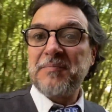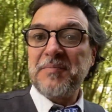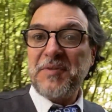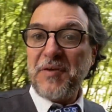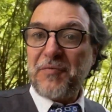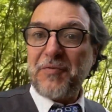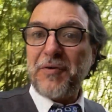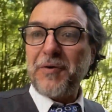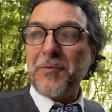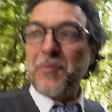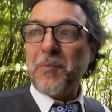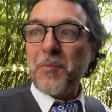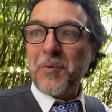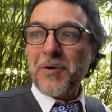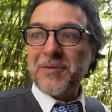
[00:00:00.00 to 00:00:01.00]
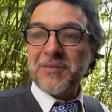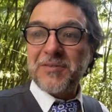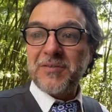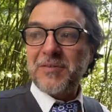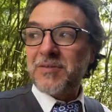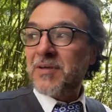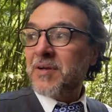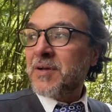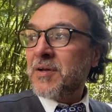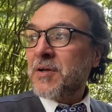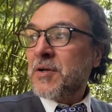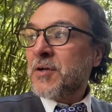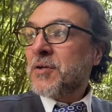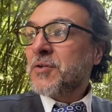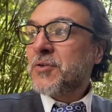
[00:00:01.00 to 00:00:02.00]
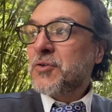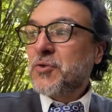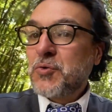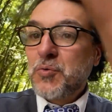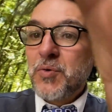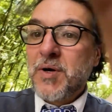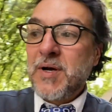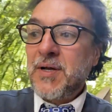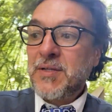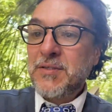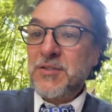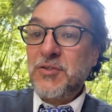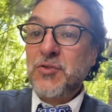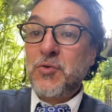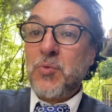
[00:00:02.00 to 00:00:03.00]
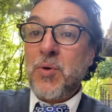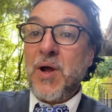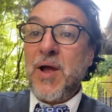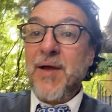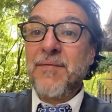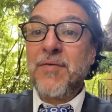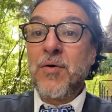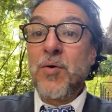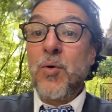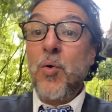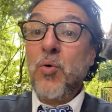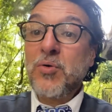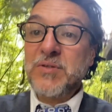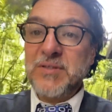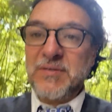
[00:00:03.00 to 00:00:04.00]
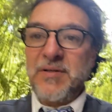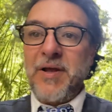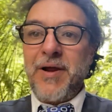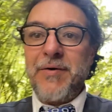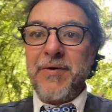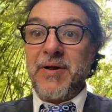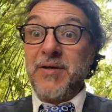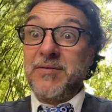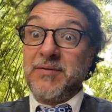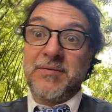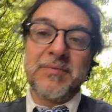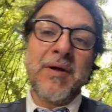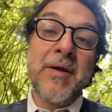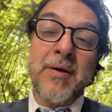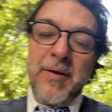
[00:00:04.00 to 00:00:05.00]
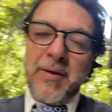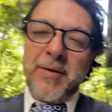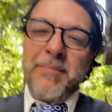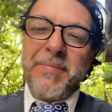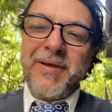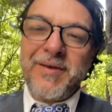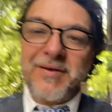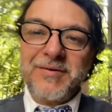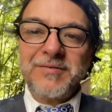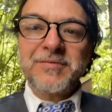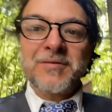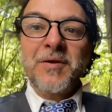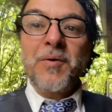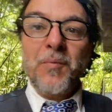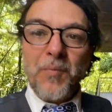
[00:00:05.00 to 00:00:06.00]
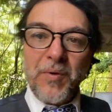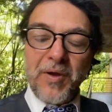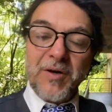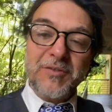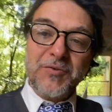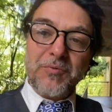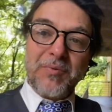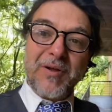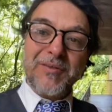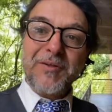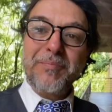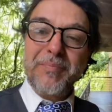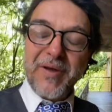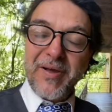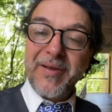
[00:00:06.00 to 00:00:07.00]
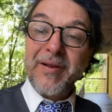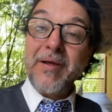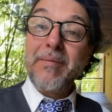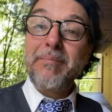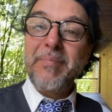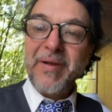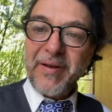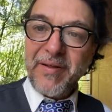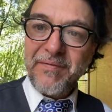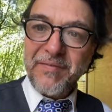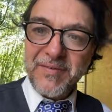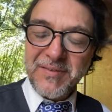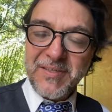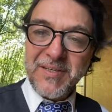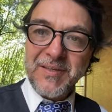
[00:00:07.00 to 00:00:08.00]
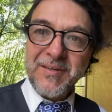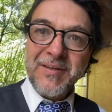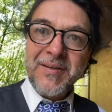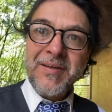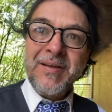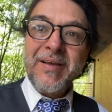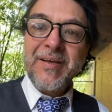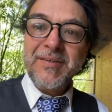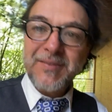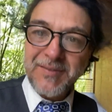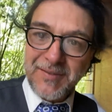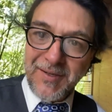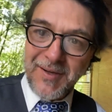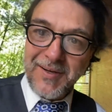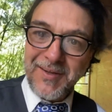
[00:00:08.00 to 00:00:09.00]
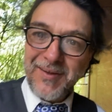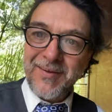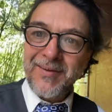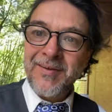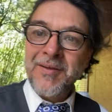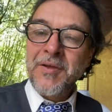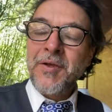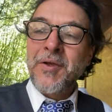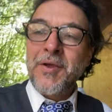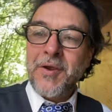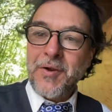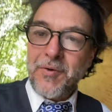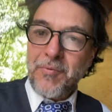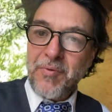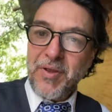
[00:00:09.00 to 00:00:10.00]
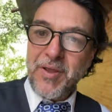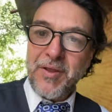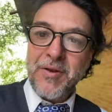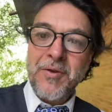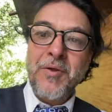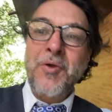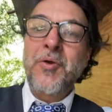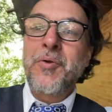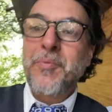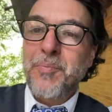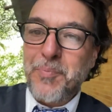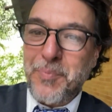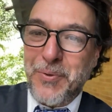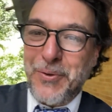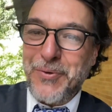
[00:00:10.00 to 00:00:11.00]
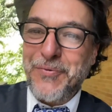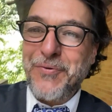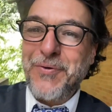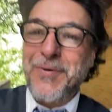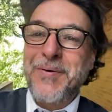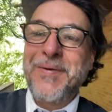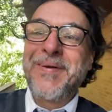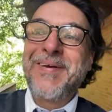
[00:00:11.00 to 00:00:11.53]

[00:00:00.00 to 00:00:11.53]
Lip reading: different words to describe all these areas because we are surrounded by magnificent, stunning, green, beautiful